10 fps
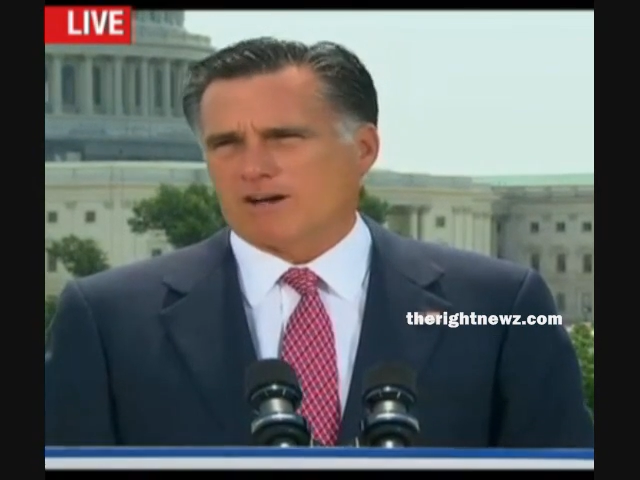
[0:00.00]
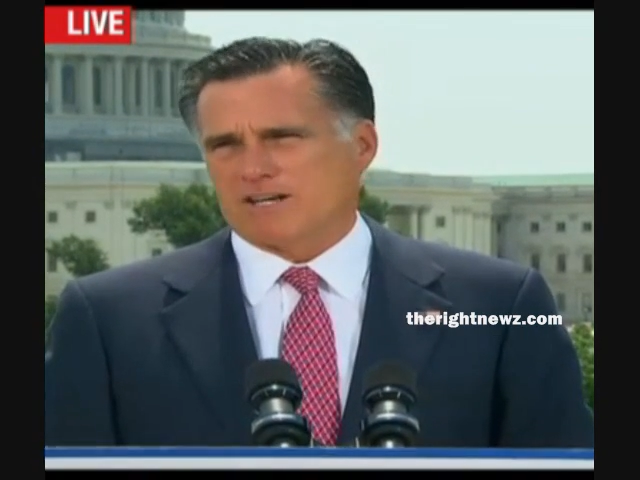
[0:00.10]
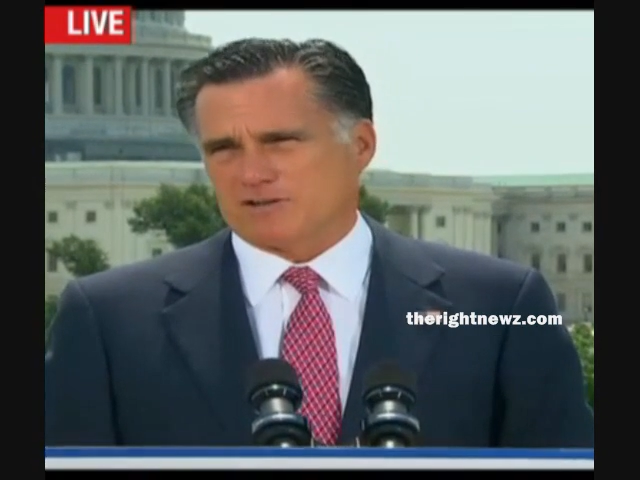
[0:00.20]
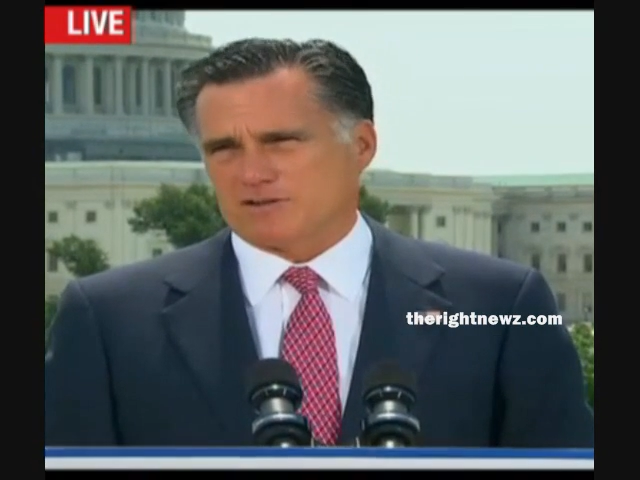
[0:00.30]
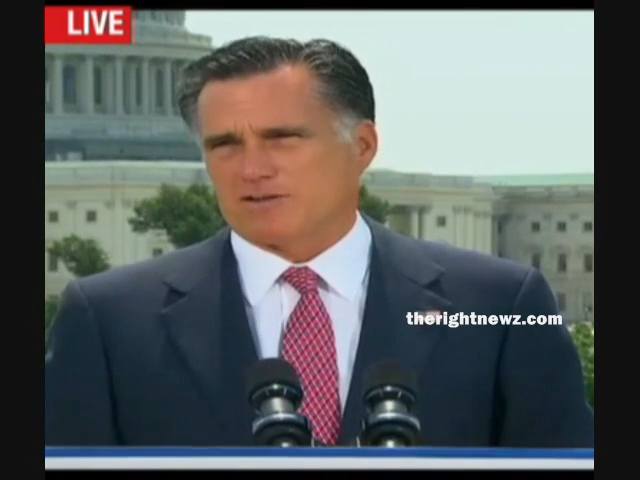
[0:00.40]

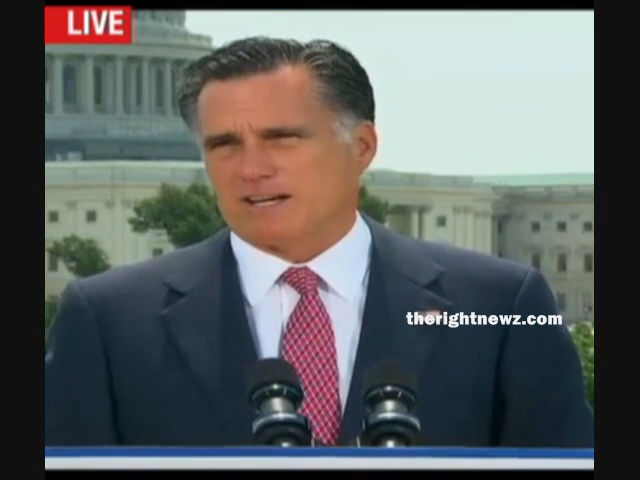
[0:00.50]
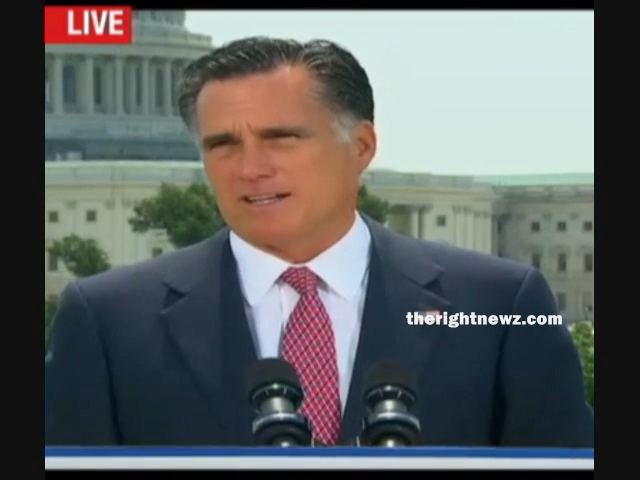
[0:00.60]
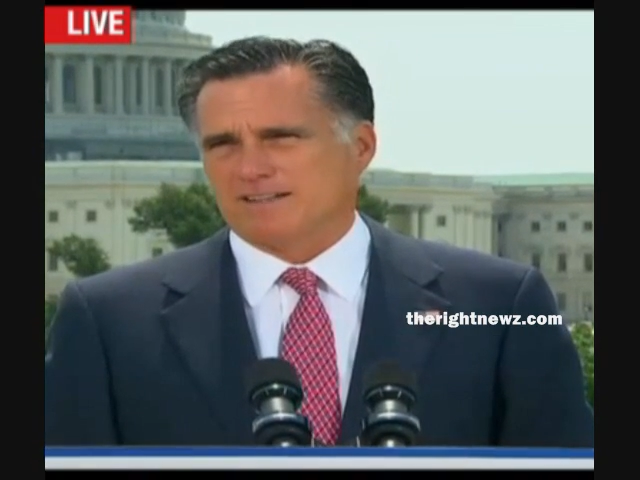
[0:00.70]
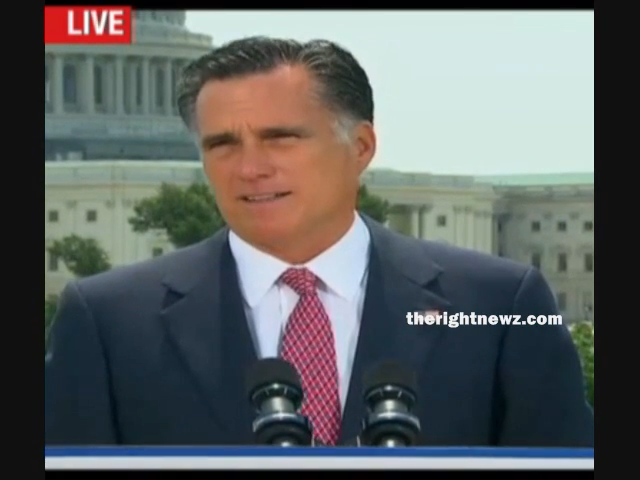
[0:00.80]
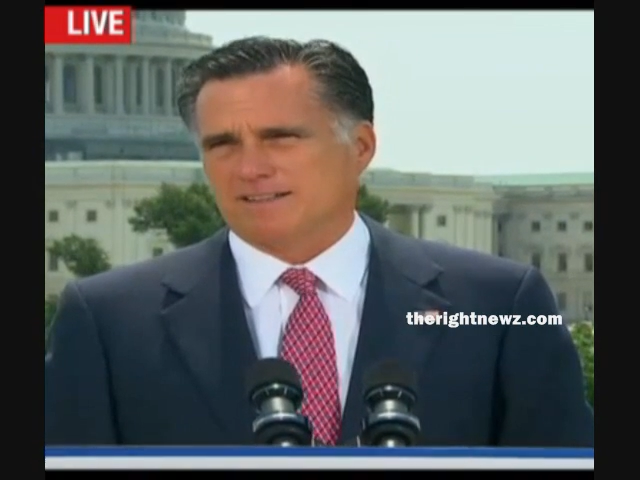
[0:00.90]
yesterday.
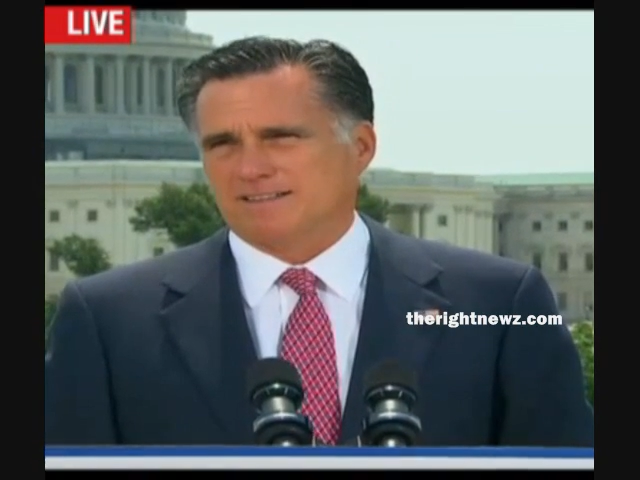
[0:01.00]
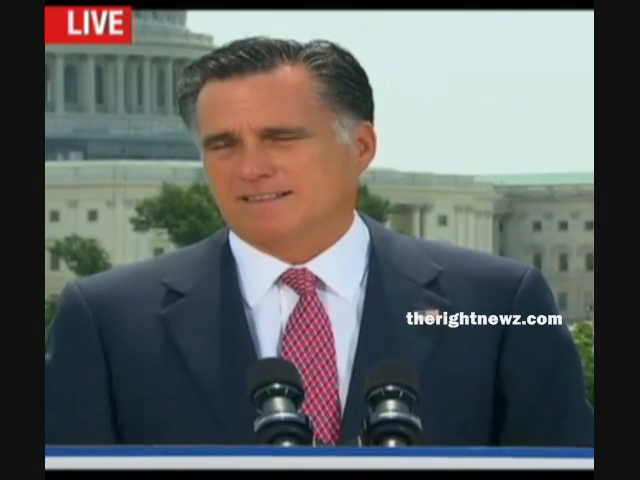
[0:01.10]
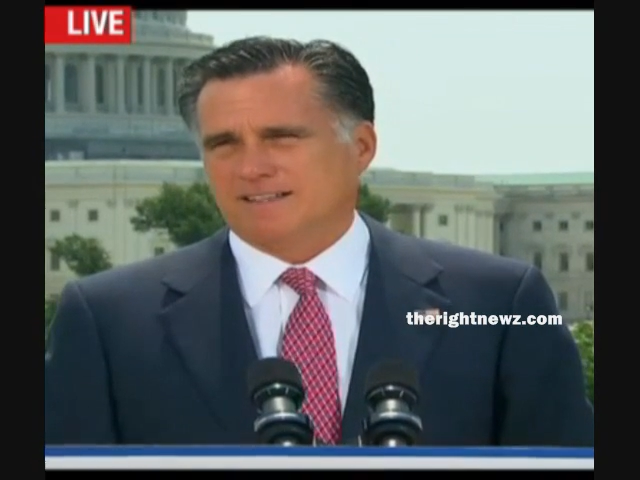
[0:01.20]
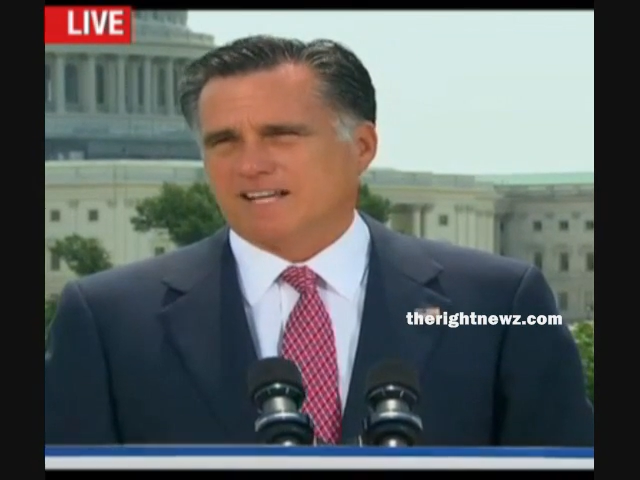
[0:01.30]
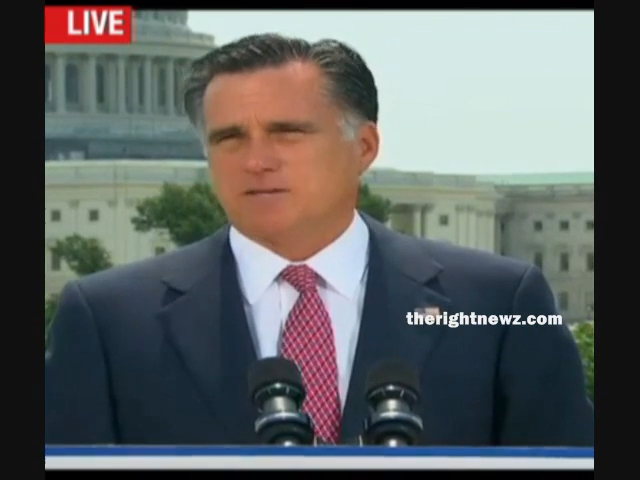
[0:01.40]

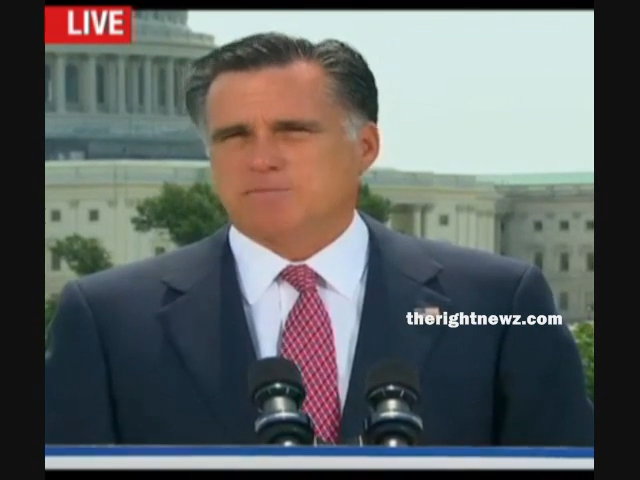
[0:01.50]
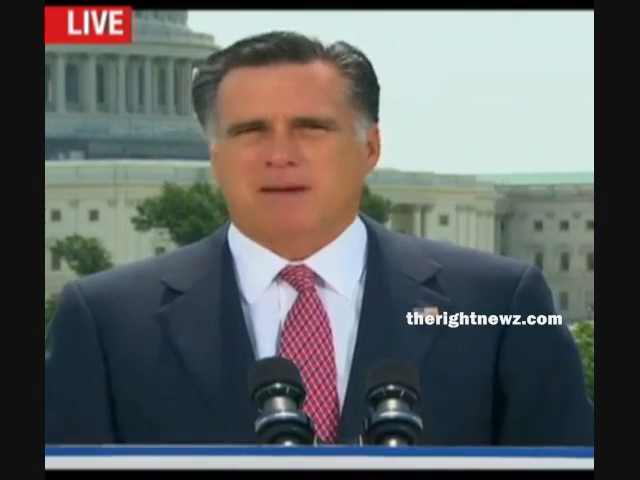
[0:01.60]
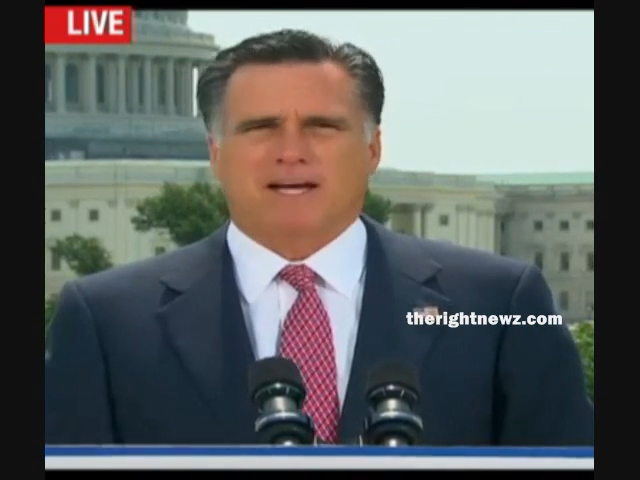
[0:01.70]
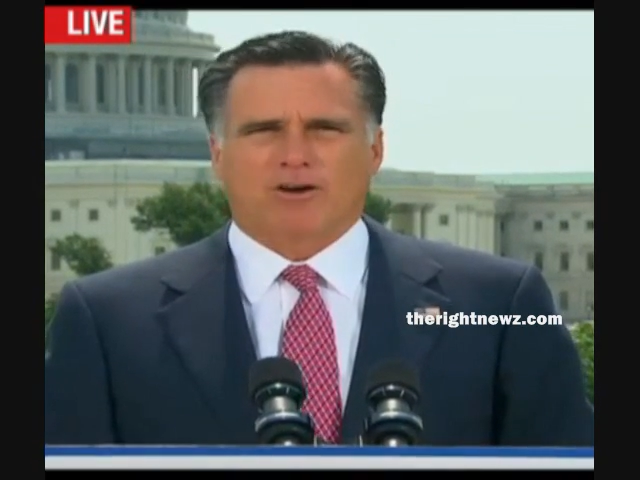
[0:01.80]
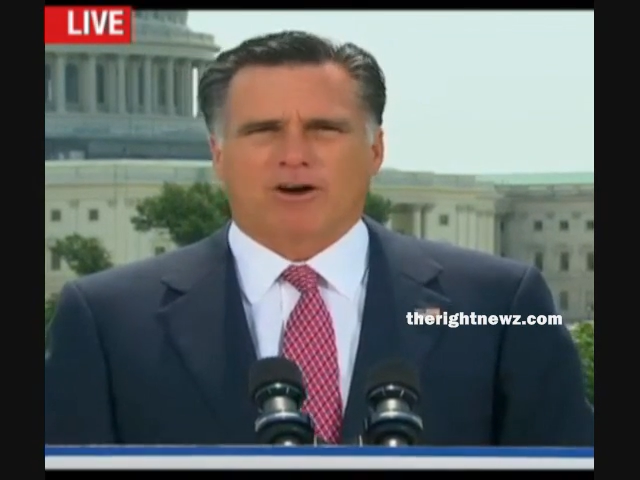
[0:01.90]
It's
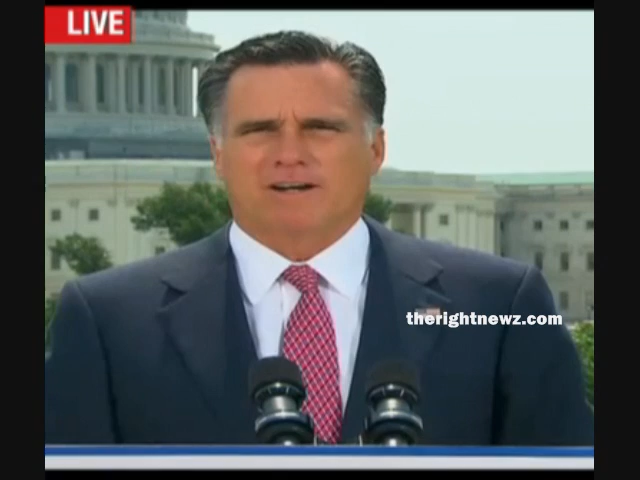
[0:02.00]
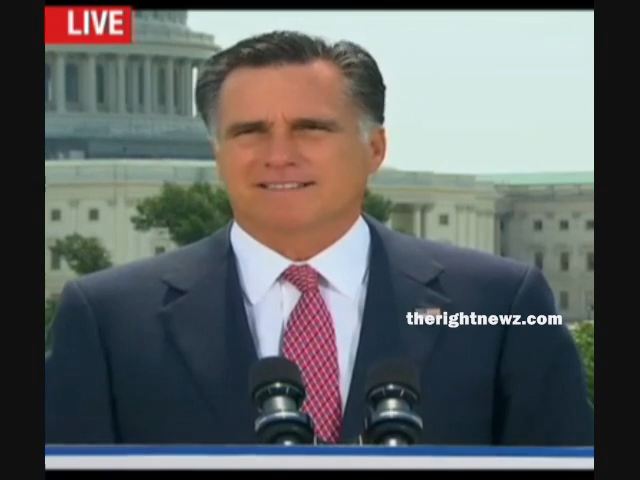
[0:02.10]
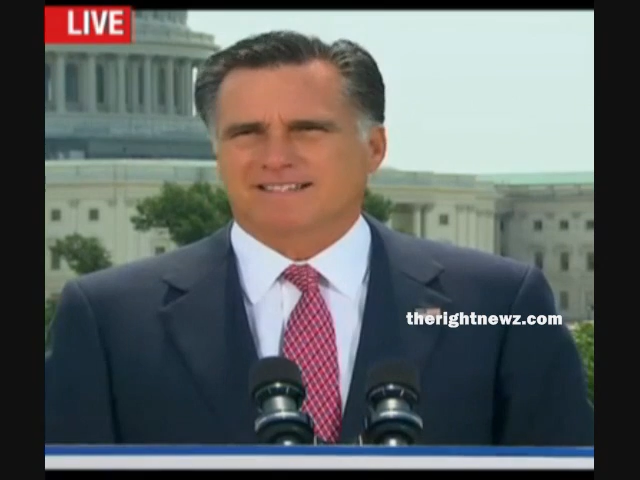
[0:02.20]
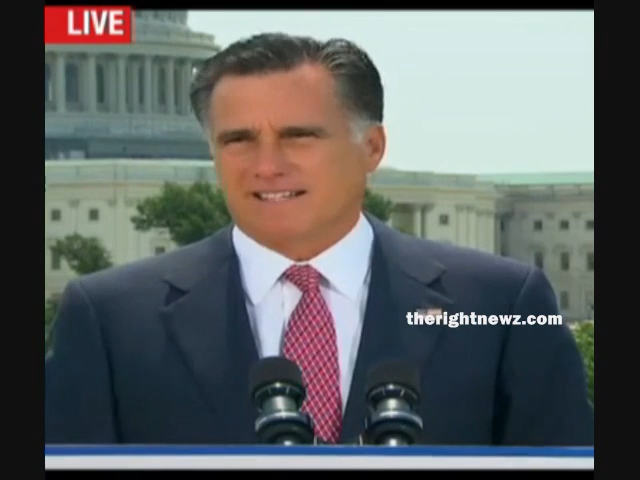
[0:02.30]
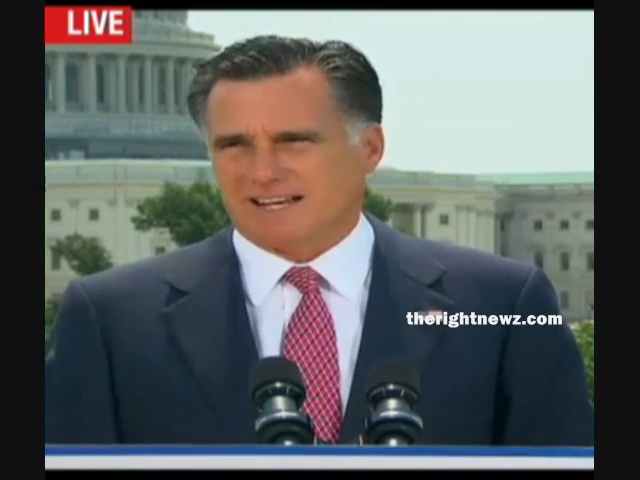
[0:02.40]
bad law
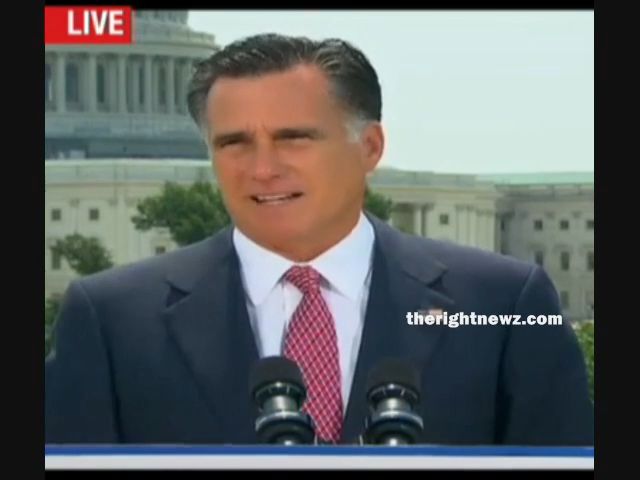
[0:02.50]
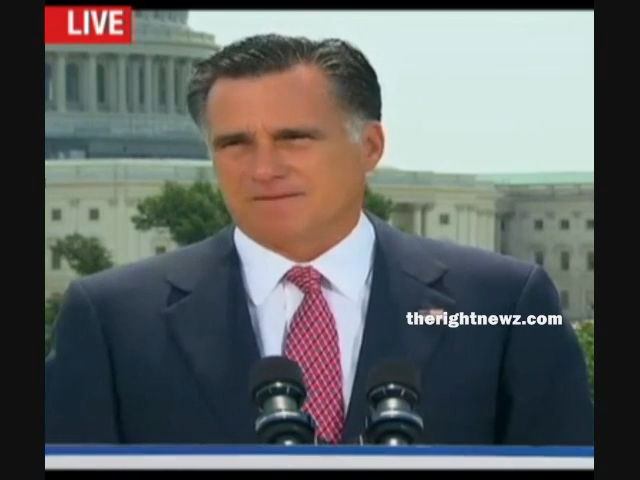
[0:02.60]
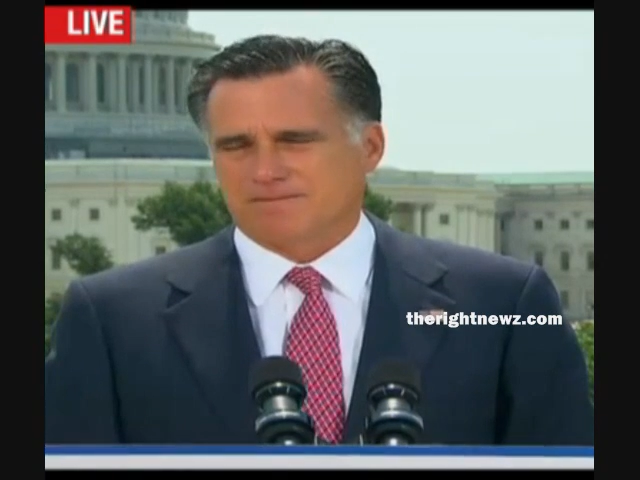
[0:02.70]
today.